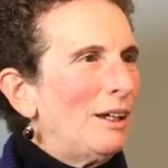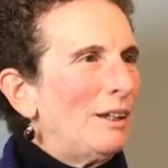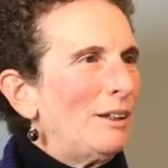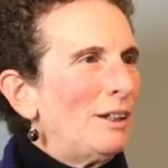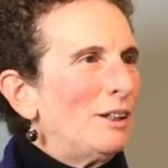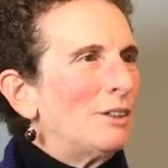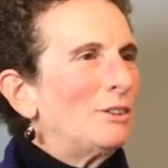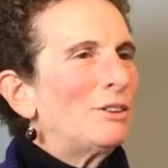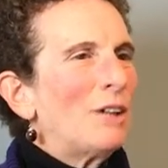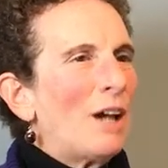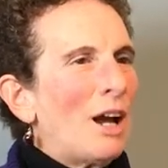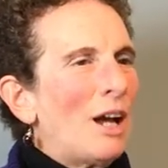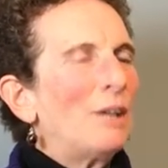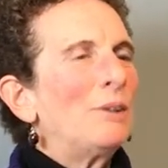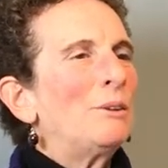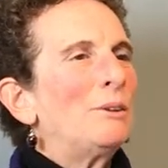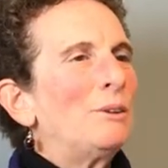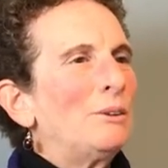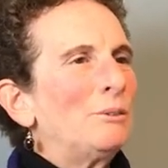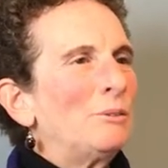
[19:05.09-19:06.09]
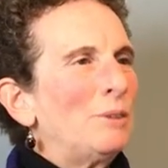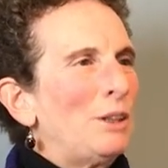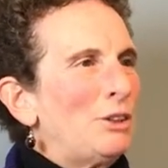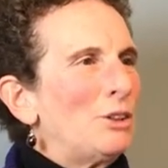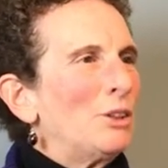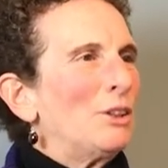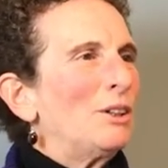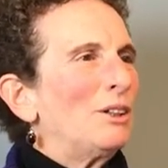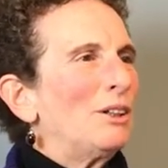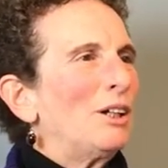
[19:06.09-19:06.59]
The entire
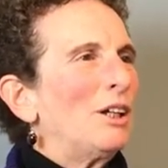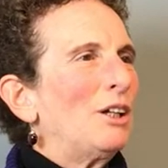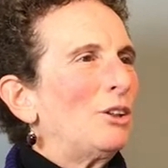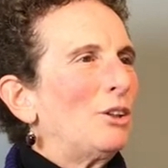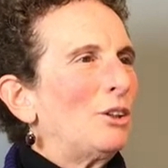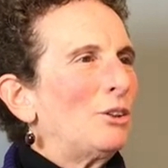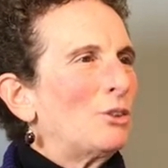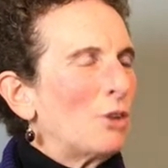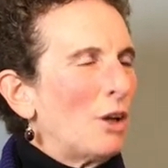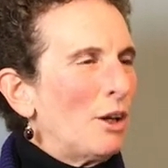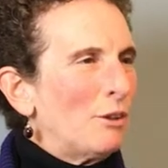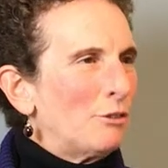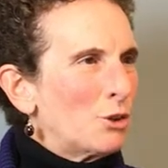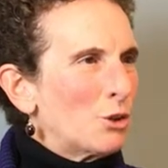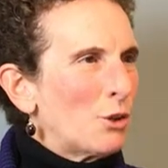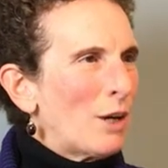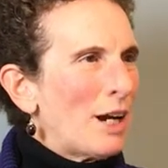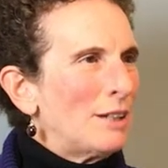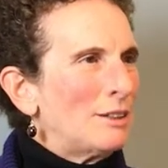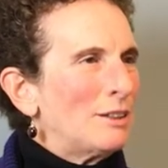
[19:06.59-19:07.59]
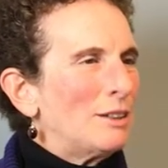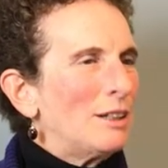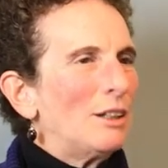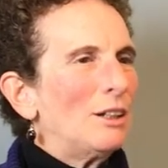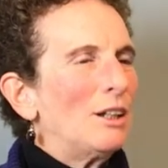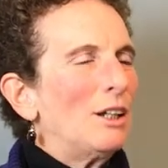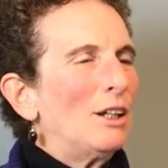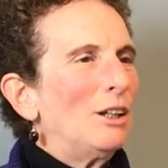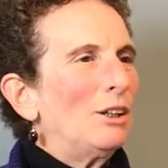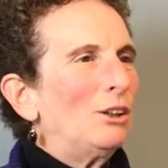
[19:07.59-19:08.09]
region of
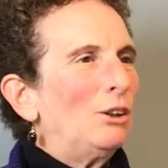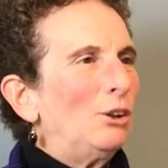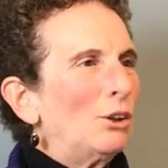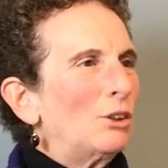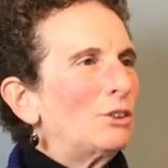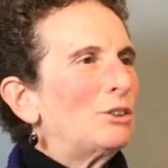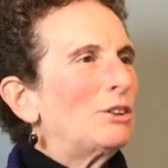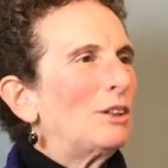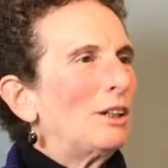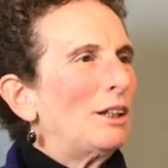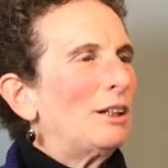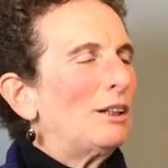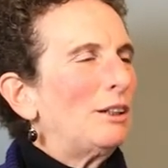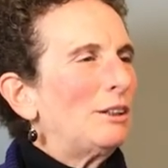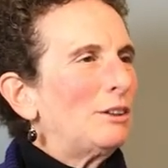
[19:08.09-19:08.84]
transit looks